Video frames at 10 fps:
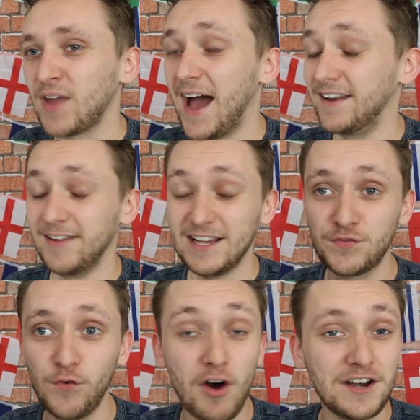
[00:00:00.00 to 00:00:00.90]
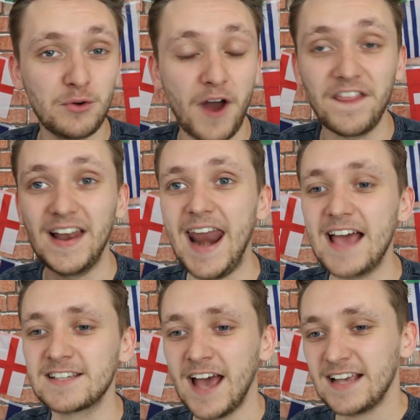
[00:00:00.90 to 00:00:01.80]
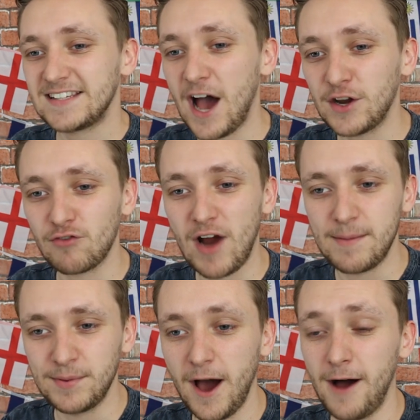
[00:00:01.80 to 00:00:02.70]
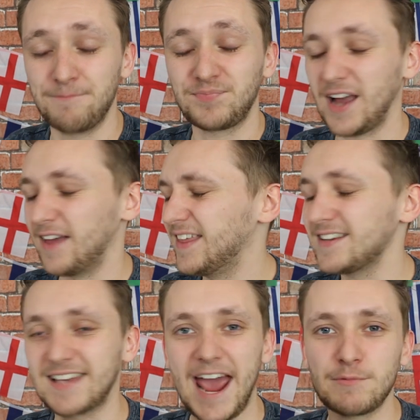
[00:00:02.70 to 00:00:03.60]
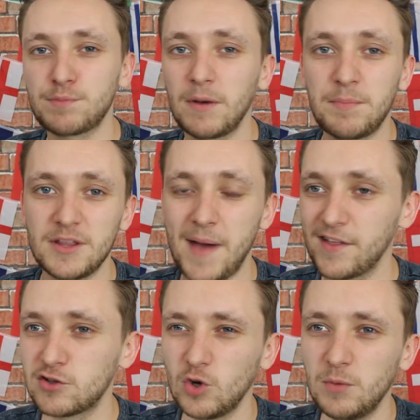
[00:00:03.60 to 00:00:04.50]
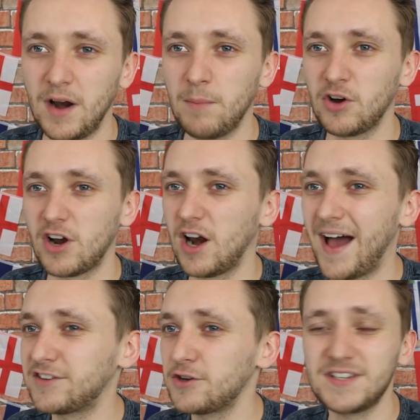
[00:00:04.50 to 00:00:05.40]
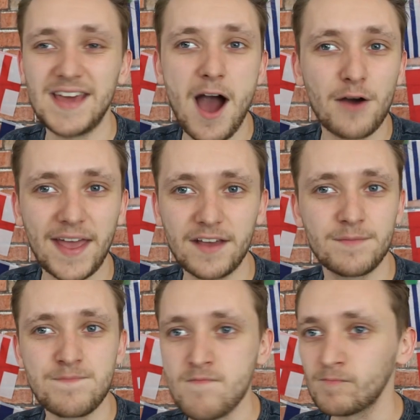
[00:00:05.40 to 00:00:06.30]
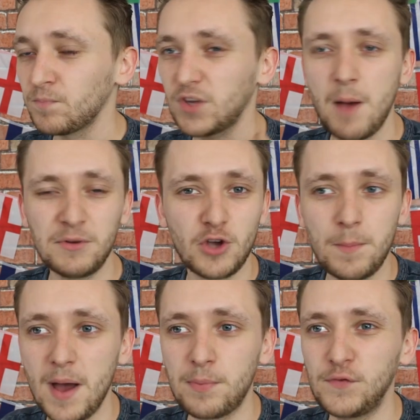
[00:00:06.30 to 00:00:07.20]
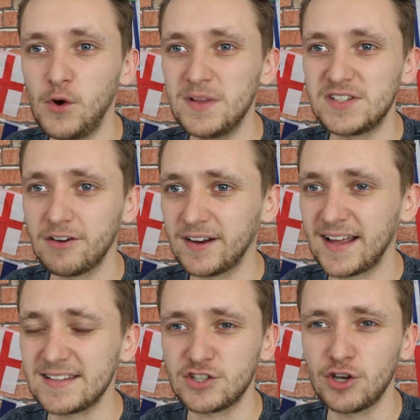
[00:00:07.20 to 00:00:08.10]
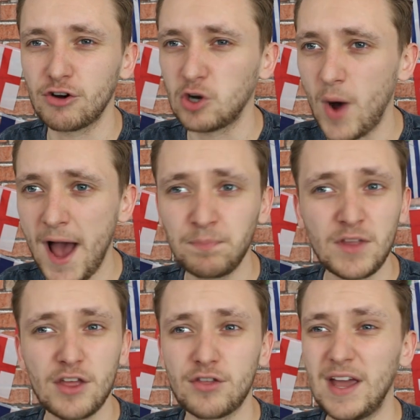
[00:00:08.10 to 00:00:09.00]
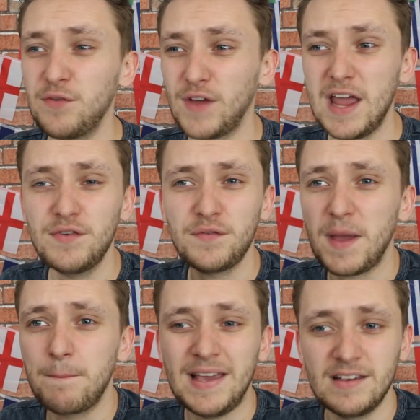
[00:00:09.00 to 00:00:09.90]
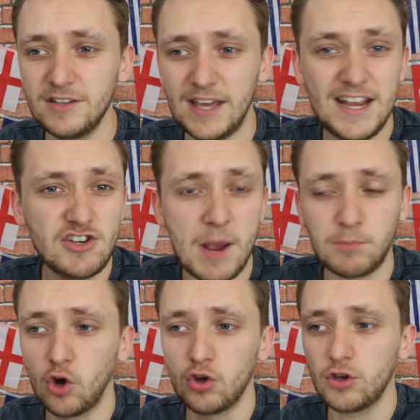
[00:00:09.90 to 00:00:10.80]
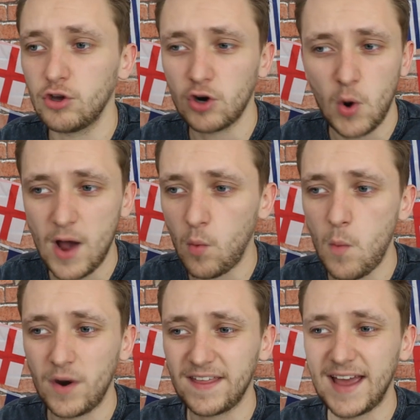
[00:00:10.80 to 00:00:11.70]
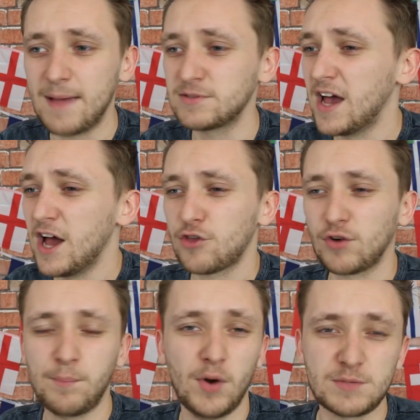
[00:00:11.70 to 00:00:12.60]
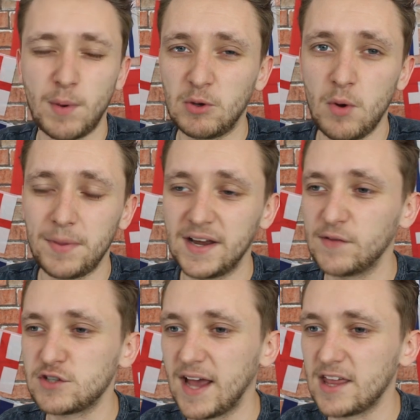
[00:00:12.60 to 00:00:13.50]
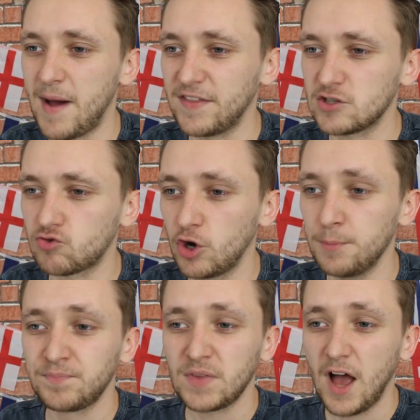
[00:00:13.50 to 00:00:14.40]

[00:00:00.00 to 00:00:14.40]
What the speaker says: And it's 4-0 nonetheless. Saudi Arabia, this game's probably put them out of the tournament, I'm not going to lie. I don't see how they can come and do a better performance here against Uruguay. Even if they beat Egypt or Uruguay or won one of the games, 3 points probably wouldn't be enough to get them out of this group.